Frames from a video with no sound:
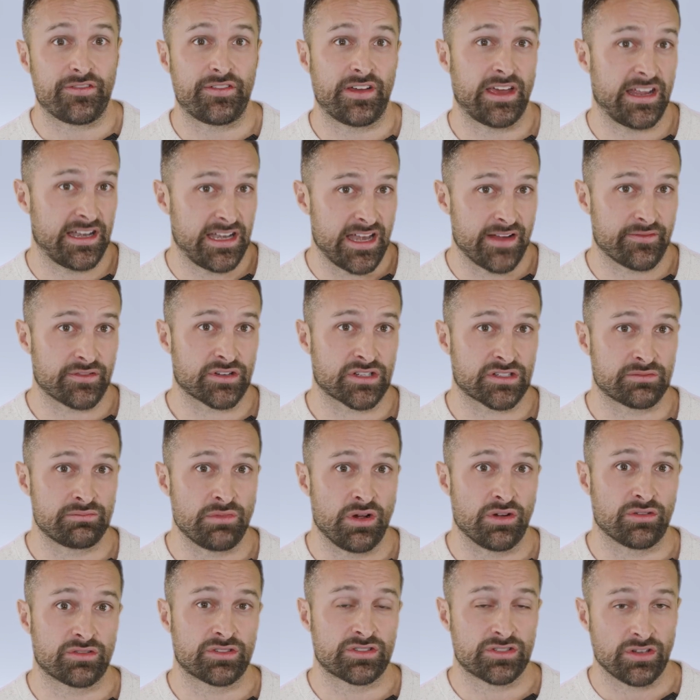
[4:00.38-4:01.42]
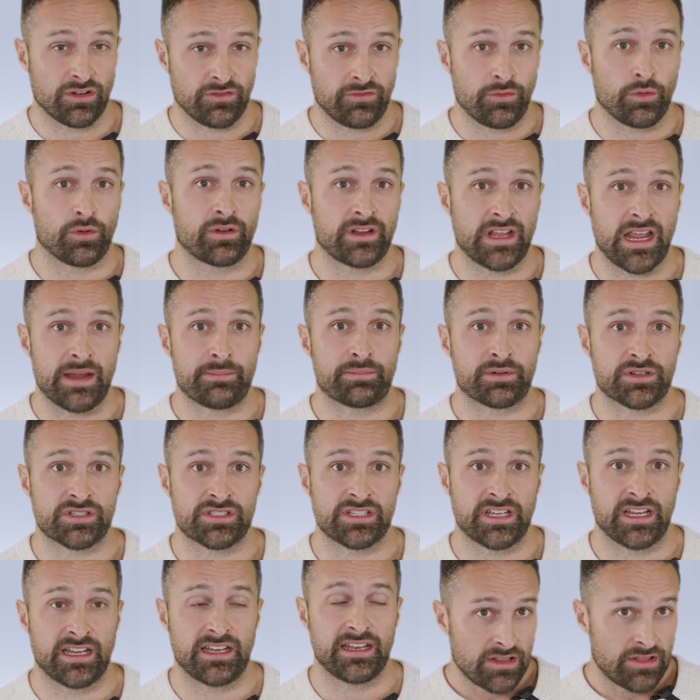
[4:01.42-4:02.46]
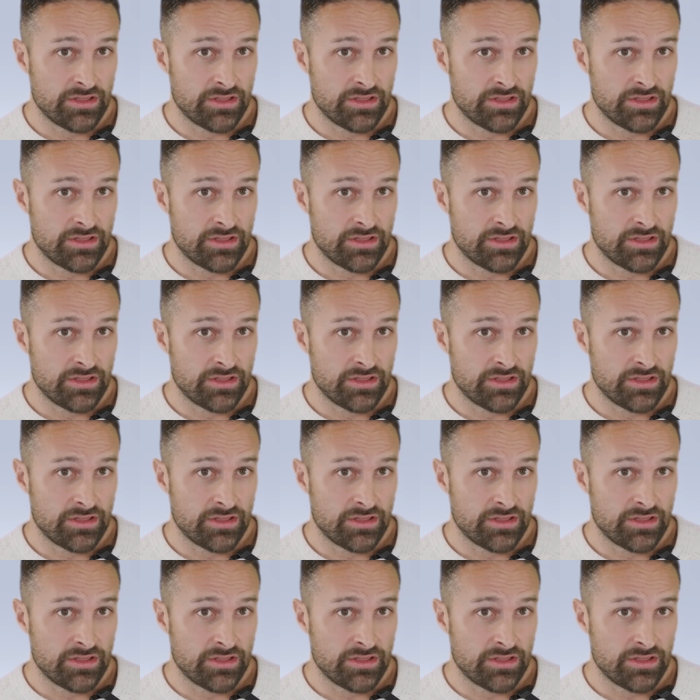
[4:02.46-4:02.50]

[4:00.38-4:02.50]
had never smoked, so 48%.